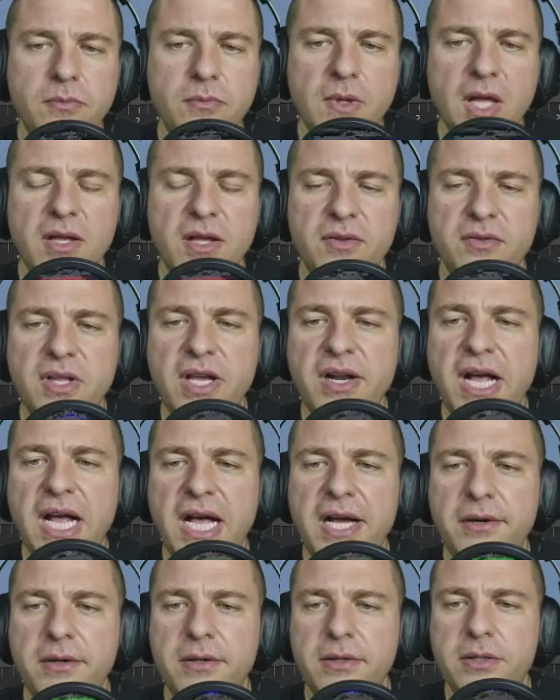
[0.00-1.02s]
there are
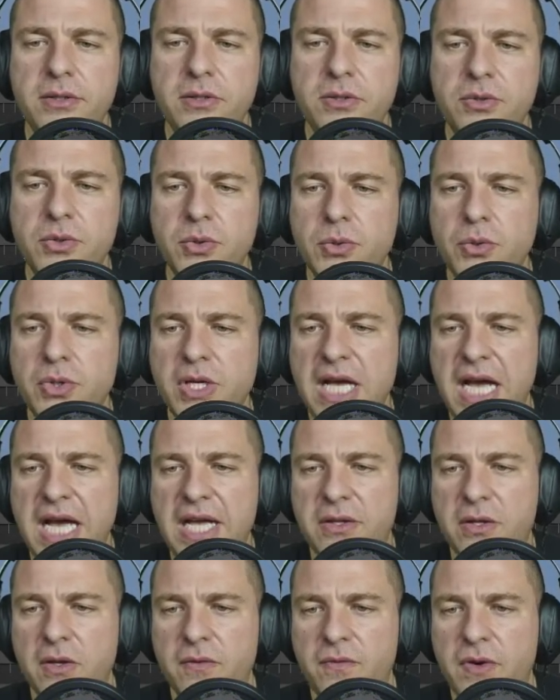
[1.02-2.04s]
2 kinds of
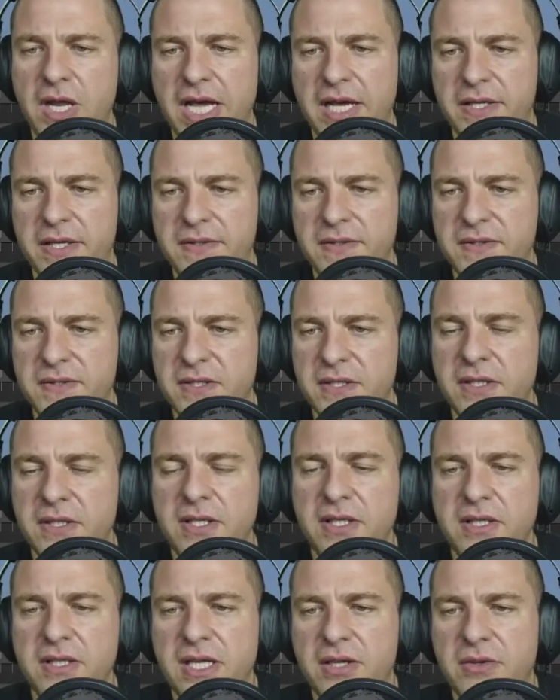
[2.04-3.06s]
lights
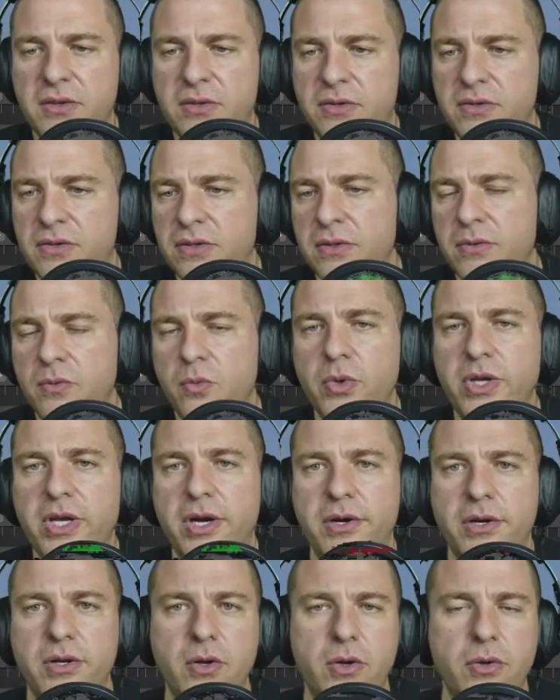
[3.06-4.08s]
that we are
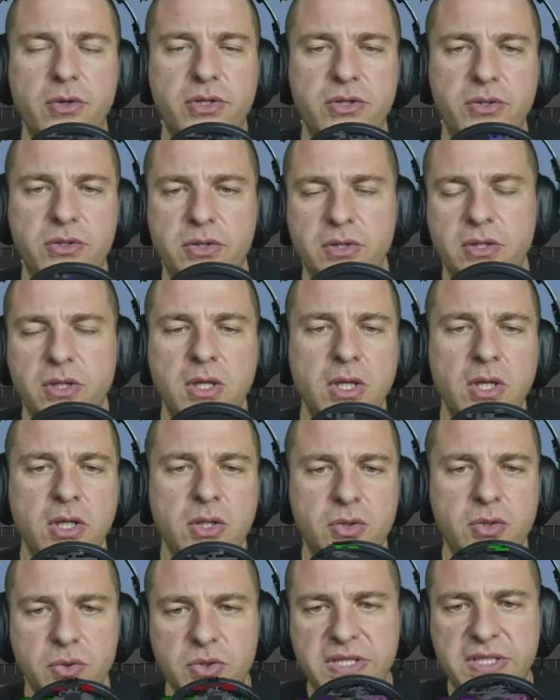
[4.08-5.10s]
going to
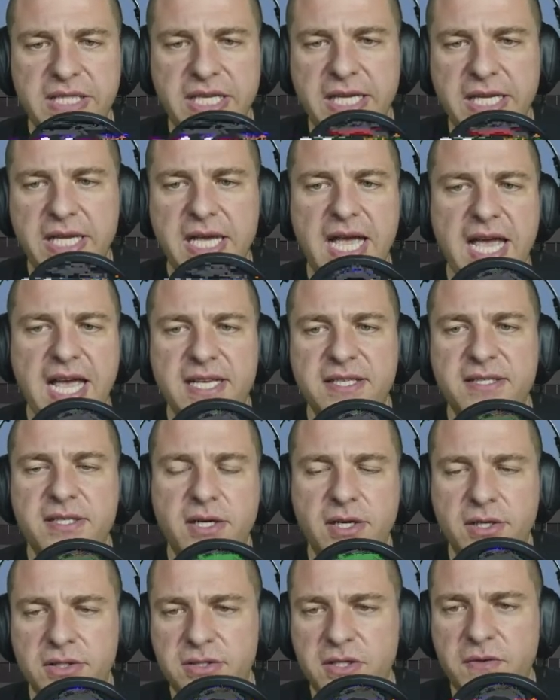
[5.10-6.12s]
see as
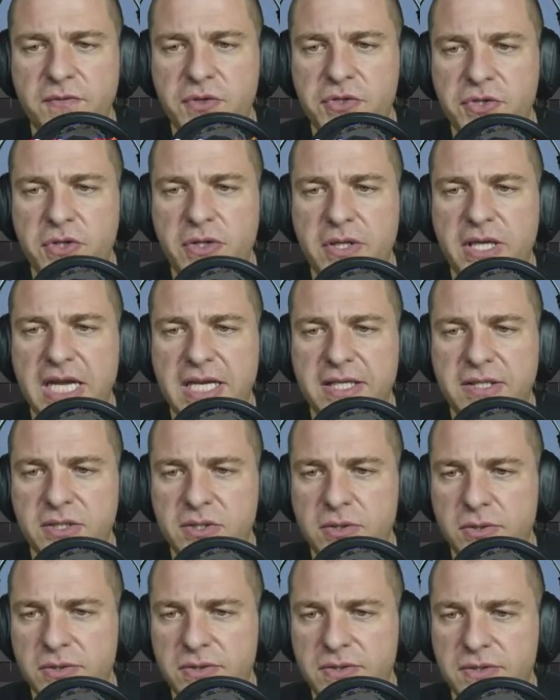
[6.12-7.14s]
artificial light
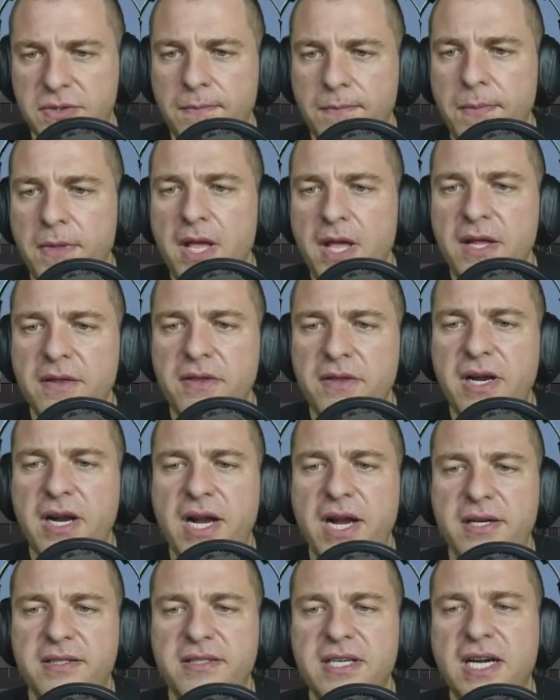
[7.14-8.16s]
source. There are
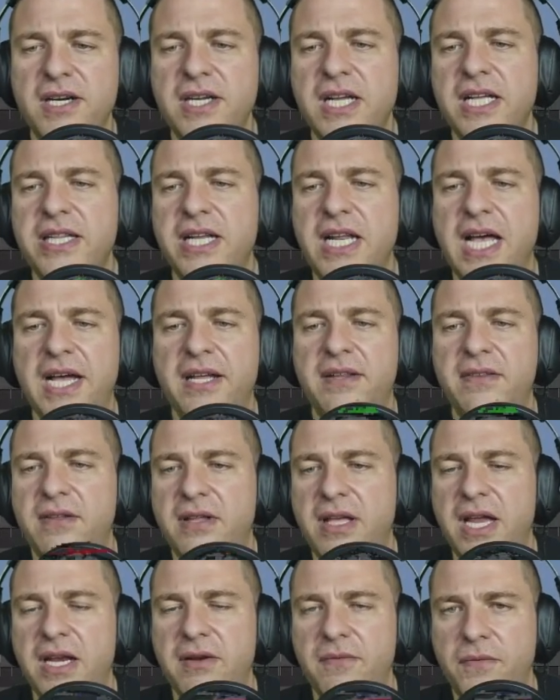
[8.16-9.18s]
target light and
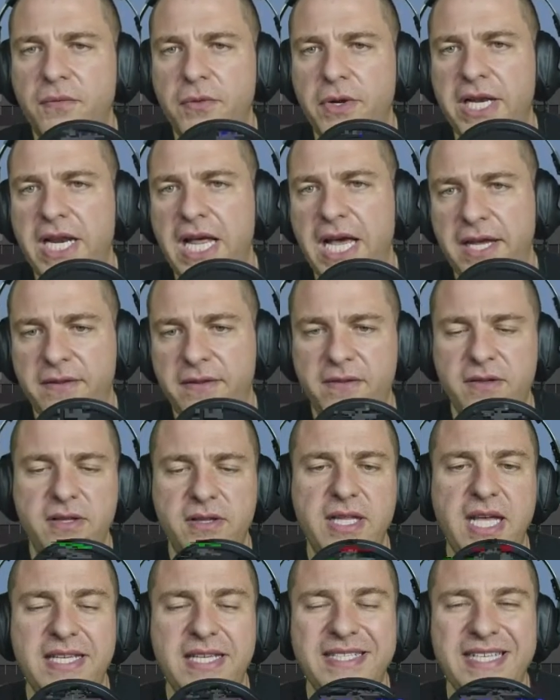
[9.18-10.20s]
free light. They
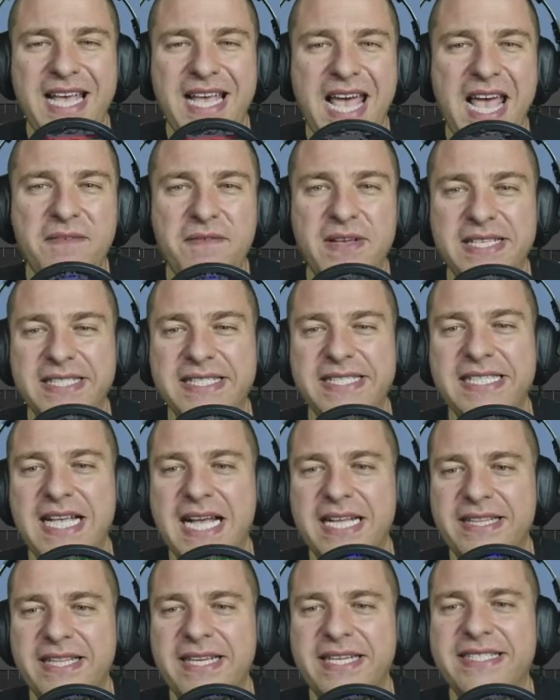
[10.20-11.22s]
have exactly
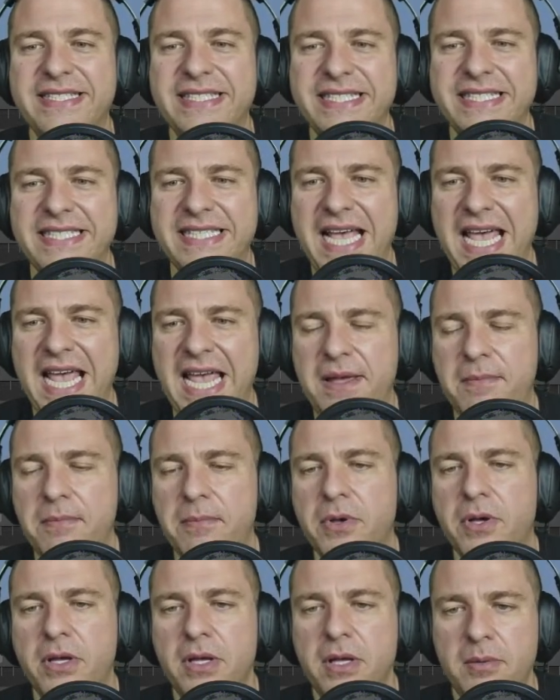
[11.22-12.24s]
same
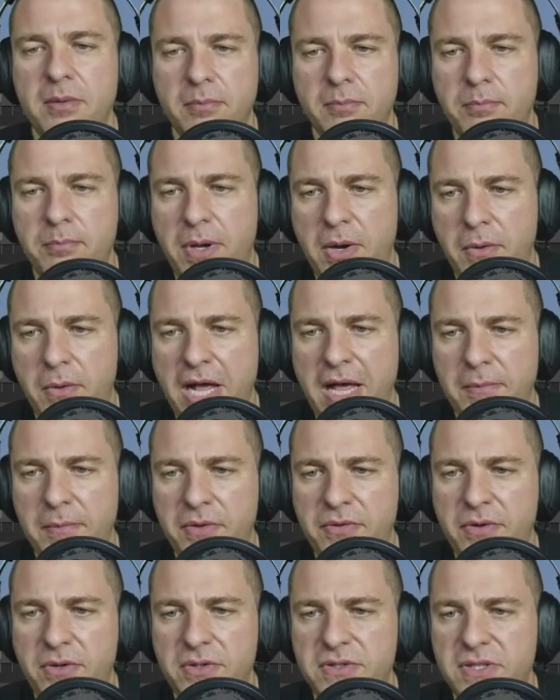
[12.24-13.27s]

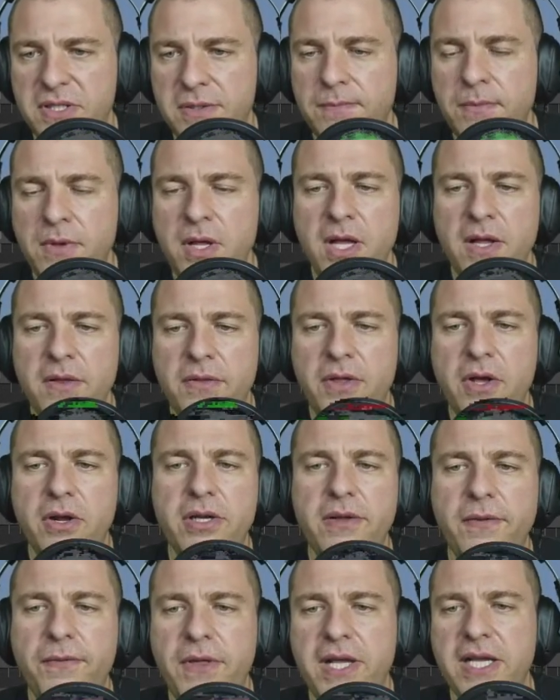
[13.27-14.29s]
parameters. The only
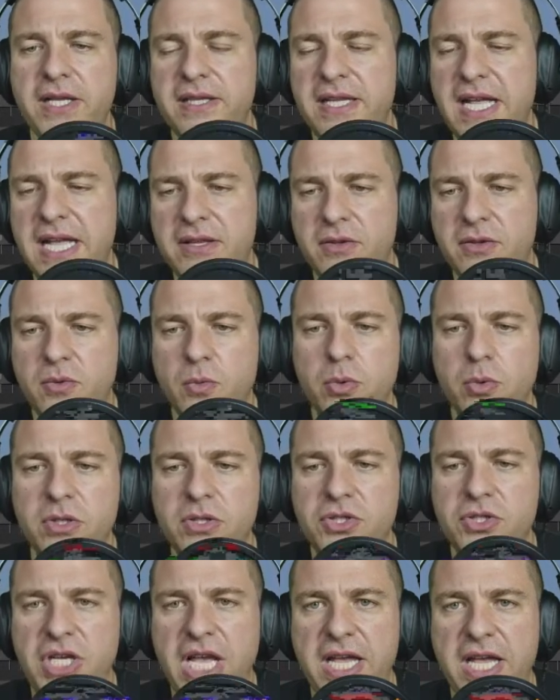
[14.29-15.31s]
thing that will
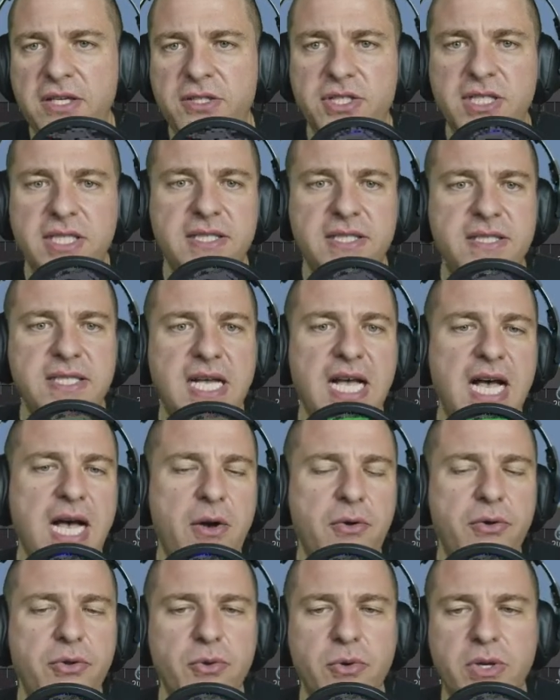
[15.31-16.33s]
change is how you
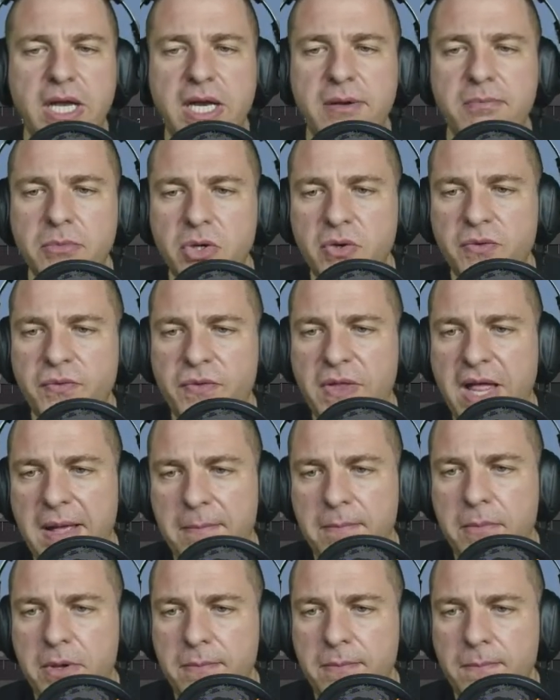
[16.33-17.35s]
can move
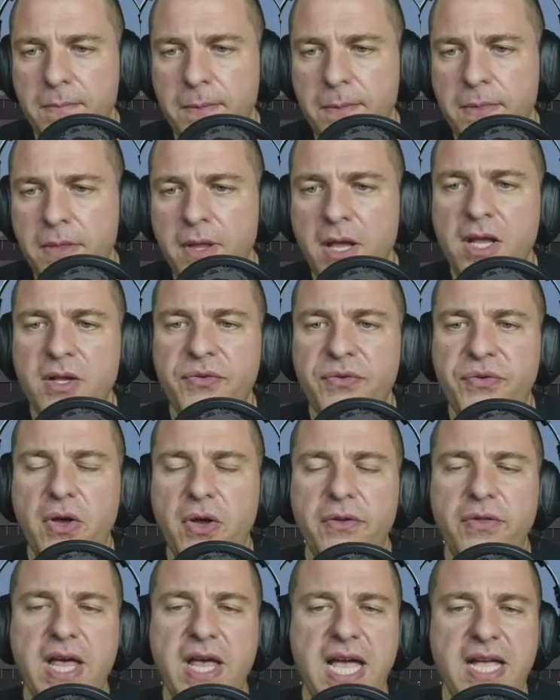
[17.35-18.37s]
them, so
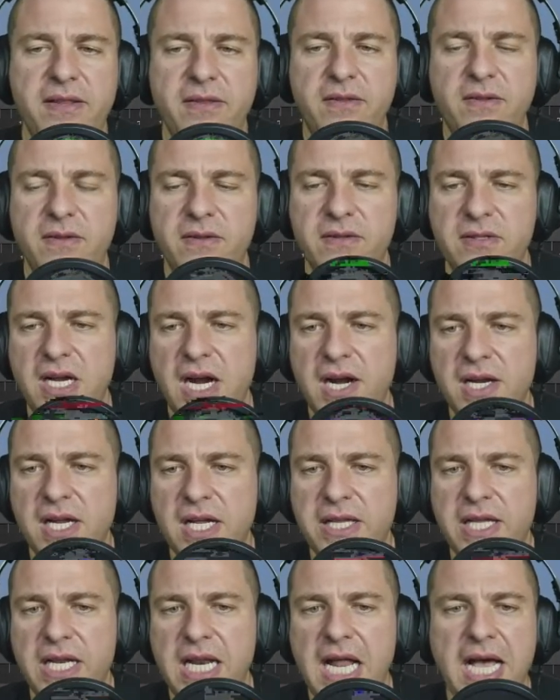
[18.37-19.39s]
that the target
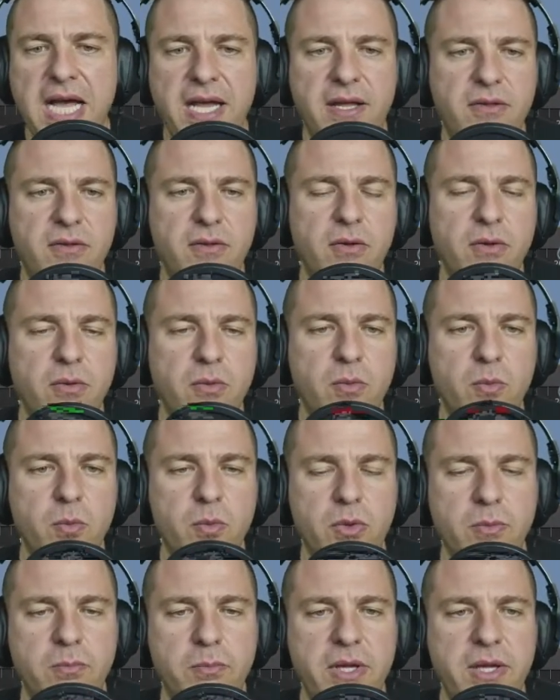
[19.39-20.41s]
light will
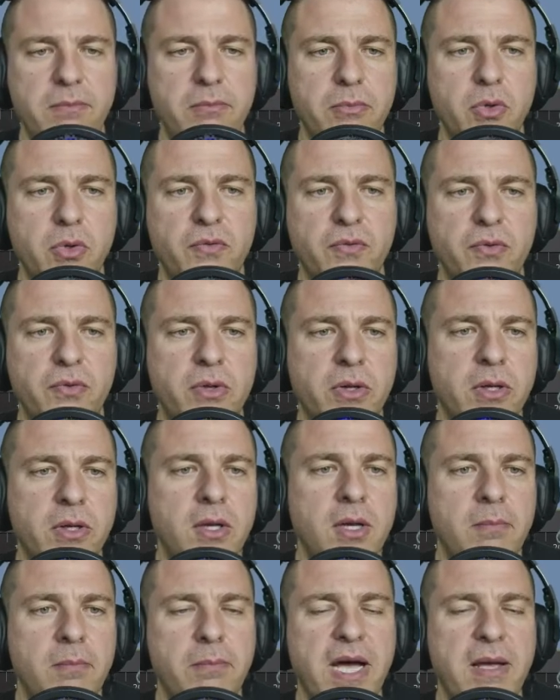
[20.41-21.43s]
be moved
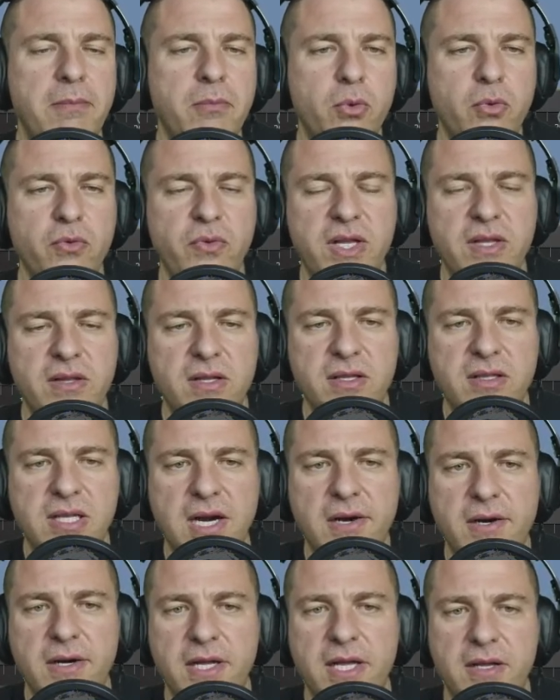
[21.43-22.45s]
by moving the
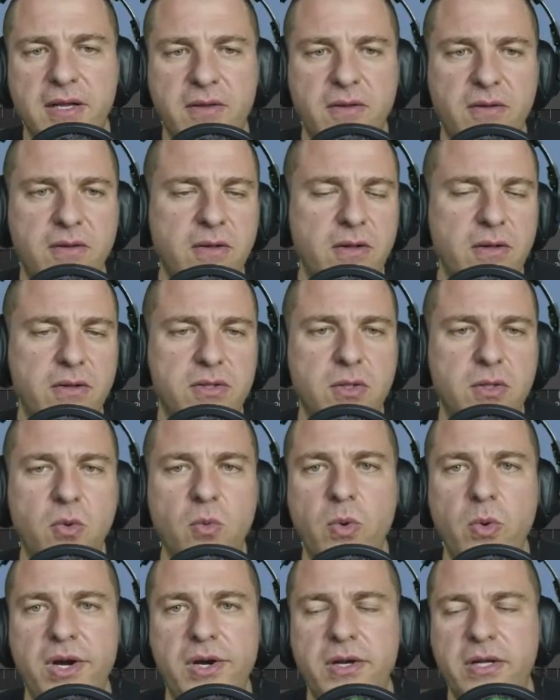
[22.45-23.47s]
target, so
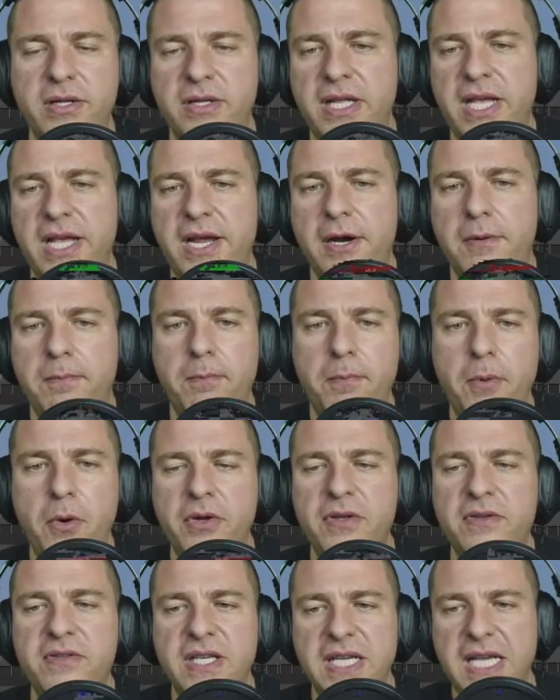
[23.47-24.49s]
where they are pointing
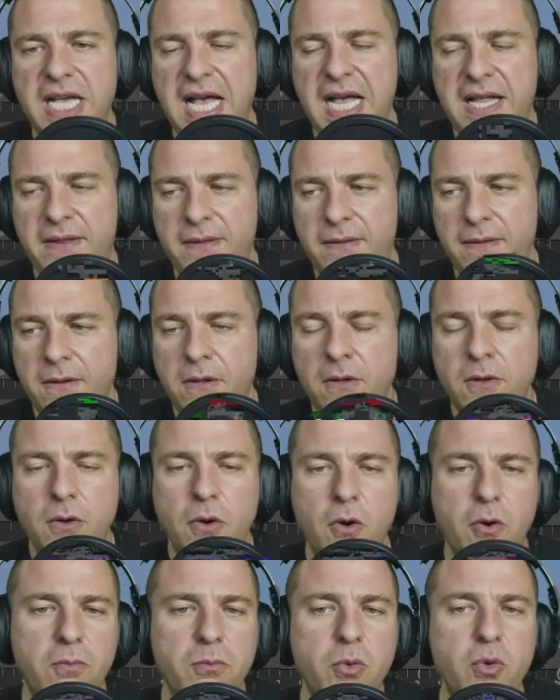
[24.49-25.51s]
at, or
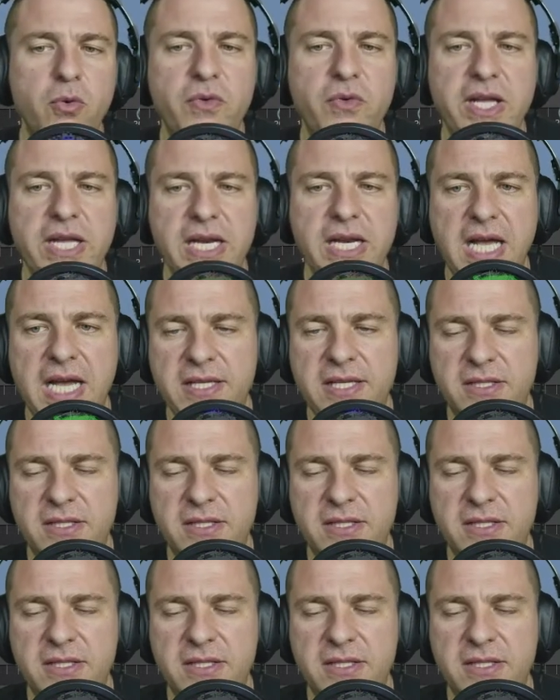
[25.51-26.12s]
moving light